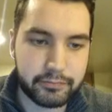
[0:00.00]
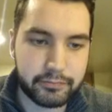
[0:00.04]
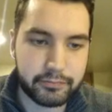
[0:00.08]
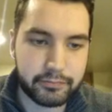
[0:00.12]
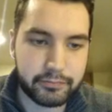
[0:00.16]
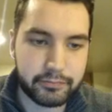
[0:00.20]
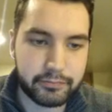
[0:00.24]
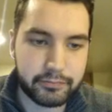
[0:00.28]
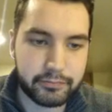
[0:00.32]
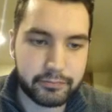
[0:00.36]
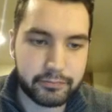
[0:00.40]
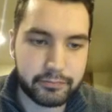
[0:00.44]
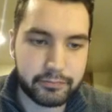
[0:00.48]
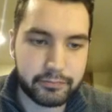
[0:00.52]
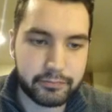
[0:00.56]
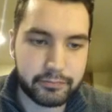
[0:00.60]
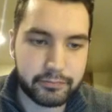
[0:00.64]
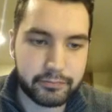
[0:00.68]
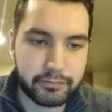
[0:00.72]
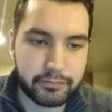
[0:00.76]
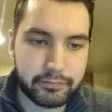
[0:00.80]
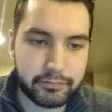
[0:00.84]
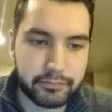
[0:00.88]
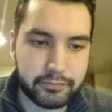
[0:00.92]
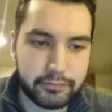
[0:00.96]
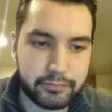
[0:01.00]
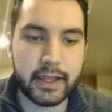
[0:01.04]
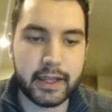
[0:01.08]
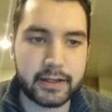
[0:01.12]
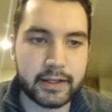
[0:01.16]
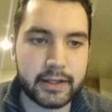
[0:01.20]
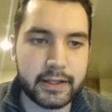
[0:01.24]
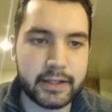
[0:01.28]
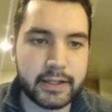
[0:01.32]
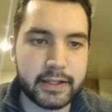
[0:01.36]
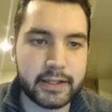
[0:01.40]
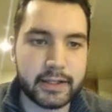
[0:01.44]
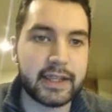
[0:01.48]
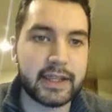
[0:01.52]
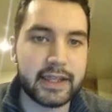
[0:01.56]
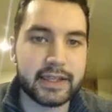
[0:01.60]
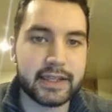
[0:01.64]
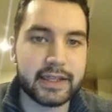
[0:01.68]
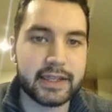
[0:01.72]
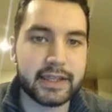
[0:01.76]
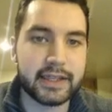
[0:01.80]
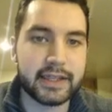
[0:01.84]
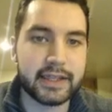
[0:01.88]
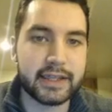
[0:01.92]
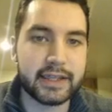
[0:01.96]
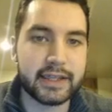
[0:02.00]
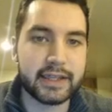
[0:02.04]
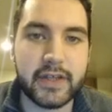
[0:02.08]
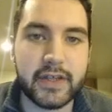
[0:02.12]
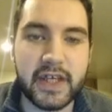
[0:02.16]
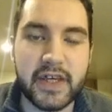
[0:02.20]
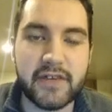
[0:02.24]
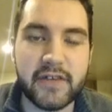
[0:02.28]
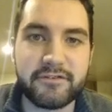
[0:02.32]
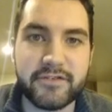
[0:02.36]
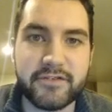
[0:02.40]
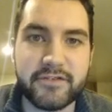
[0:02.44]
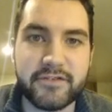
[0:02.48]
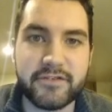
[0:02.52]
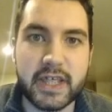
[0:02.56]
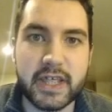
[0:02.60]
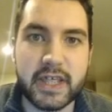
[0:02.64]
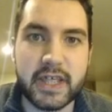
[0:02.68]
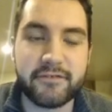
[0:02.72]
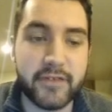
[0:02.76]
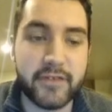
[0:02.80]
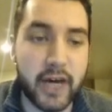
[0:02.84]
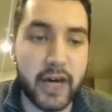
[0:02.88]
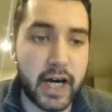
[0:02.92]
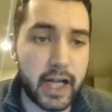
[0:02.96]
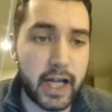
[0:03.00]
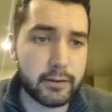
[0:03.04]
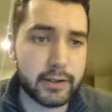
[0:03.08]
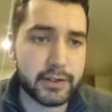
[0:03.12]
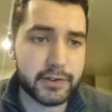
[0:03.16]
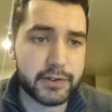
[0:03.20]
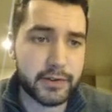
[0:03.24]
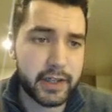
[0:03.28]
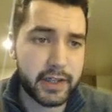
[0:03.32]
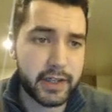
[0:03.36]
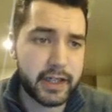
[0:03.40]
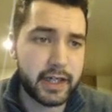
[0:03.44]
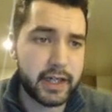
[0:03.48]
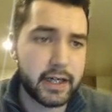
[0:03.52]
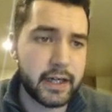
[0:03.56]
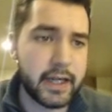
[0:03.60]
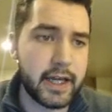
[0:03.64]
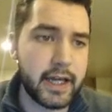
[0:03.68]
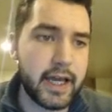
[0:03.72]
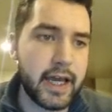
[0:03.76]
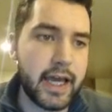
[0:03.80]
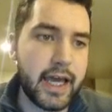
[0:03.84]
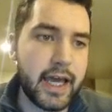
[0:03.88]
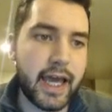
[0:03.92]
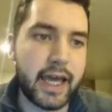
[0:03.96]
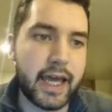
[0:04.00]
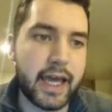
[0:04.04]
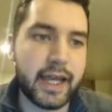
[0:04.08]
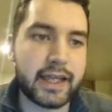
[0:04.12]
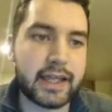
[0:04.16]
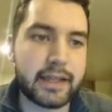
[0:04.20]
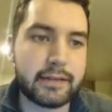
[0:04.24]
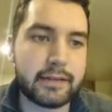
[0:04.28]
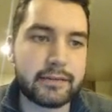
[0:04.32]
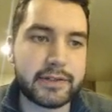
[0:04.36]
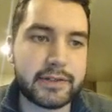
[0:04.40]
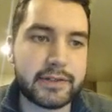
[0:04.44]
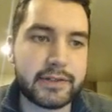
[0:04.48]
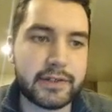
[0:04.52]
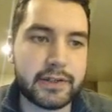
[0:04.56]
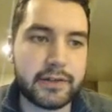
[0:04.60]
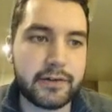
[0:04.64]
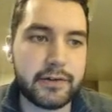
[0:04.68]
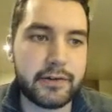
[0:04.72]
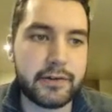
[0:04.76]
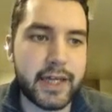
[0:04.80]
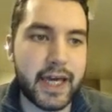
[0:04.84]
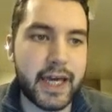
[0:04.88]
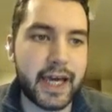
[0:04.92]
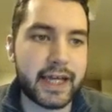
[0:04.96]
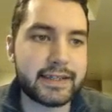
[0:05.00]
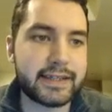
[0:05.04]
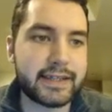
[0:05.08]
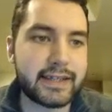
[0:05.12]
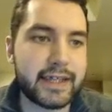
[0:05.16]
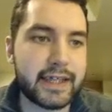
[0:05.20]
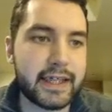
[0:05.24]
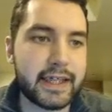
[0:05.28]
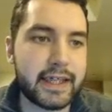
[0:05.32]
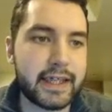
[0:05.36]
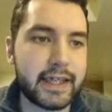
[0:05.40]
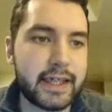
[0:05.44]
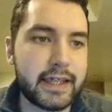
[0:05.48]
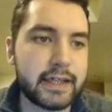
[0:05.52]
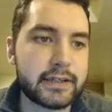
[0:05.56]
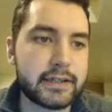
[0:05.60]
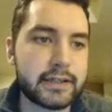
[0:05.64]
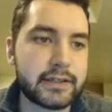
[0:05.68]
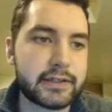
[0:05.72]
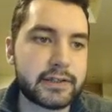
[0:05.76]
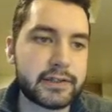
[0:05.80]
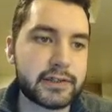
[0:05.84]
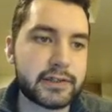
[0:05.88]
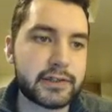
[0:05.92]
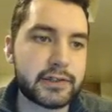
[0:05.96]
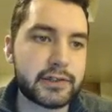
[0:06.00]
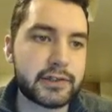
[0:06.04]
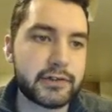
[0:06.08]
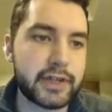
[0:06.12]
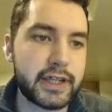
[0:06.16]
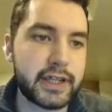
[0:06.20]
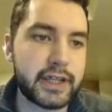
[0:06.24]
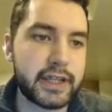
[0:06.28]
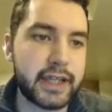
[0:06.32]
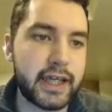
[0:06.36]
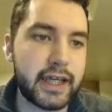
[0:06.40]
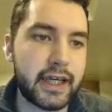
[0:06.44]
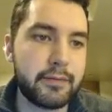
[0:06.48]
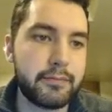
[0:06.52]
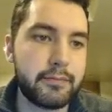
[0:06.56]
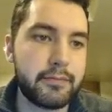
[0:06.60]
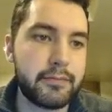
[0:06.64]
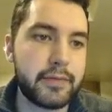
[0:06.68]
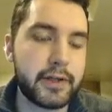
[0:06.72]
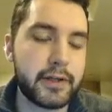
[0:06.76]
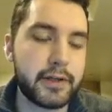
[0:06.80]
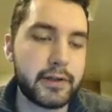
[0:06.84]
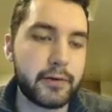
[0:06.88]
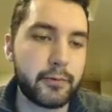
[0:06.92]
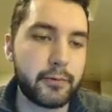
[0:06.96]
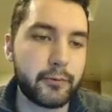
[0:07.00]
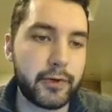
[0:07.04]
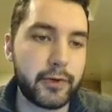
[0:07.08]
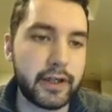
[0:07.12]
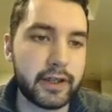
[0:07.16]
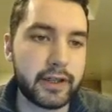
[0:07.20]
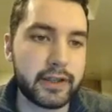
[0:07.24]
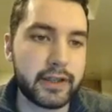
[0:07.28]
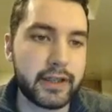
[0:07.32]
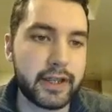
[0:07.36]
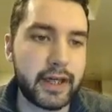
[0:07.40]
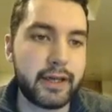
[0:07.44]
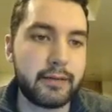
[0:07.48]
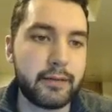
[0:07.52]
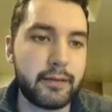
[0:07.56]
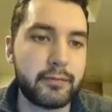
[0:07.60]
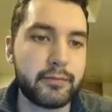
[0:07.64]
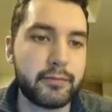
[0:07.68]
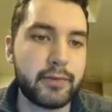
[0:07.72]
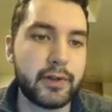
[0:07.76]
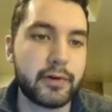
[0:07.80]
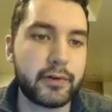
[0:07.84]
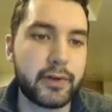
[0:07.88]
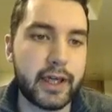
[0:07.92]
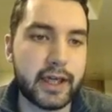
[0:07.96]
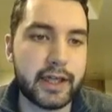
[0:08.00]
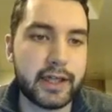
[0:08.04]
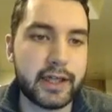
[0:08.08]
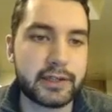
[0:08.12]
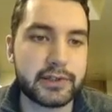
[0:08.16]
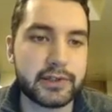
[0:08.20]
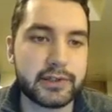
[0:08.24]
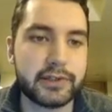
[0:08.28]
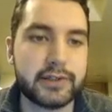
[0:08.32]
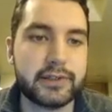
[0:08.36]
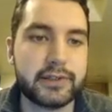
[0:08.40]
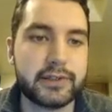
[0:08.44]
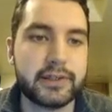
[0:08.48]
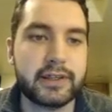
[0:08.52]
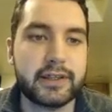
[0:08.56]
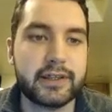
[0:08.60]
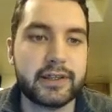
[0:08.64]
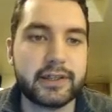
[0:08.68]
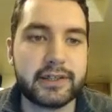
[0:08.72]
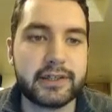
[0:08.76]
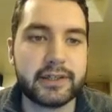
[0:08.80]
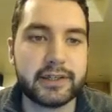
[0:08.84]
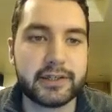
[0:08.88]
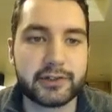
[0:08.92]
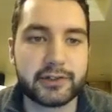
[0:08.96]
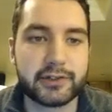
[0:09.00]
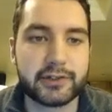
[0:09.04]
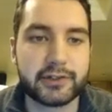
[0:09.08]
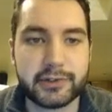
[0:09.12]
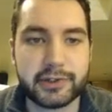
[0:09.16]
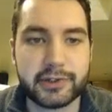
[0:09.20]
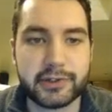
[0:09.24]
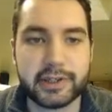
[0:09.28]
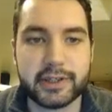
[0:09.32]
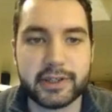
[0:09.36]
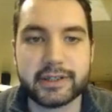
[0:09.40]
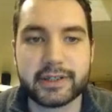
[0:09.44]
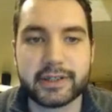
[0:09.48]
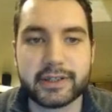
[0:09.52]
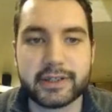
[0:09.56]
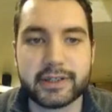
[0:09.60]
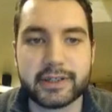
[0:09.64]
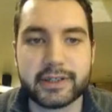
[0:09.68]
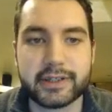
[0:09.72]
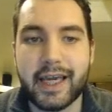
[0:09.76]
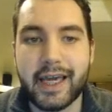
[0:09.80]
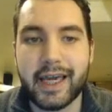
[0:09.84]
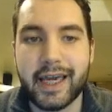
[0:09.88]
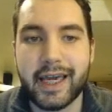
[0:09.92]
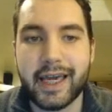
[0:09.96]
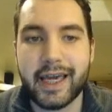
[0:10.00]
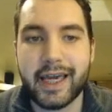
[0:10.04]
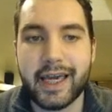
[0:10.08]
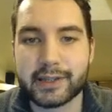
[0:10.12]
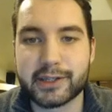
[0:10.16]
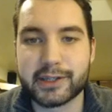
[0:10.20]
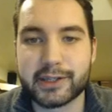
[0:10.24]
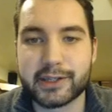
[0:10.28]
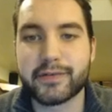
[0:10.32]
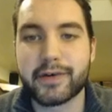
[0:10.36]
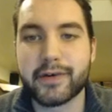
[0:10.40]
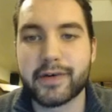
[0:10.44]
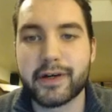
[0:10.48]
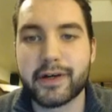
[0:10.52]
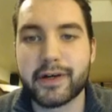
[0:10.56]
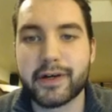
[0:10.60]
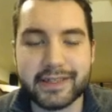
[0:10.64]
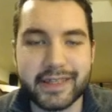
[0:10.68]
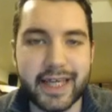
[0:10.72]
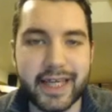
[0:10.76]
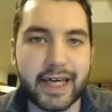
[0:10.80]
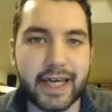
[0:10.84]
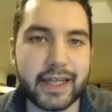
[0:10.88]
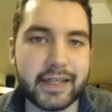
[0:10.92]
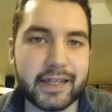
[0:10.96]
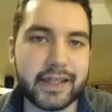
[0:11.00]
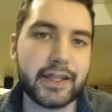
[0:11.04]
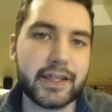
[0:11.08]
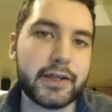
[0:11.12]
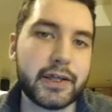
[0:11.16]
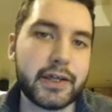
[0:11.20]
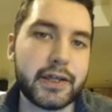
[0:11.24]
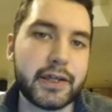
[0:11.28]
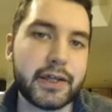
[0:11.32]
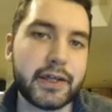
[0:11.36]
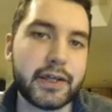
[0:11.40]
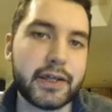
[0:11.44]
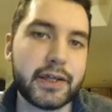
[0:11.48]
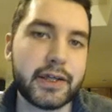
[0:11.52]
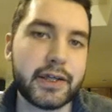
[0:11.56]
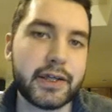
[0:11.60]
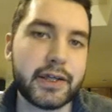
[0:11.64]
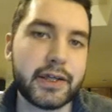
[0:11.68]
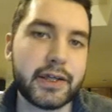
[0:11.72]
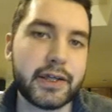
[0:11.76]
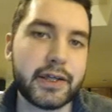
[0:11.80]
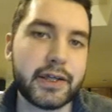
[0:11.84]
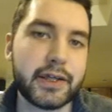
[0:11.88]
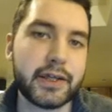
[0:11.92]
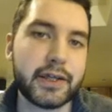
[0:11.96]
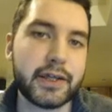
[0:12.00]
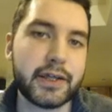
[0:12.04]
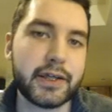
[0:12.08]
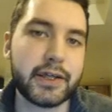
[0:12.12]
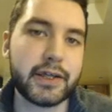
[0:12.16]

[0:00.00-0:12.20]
This is uh, this is my list of followers right here, and it gives you the ID, screen name, real name, location, descriptions, and a bunch of other data that you can find useful.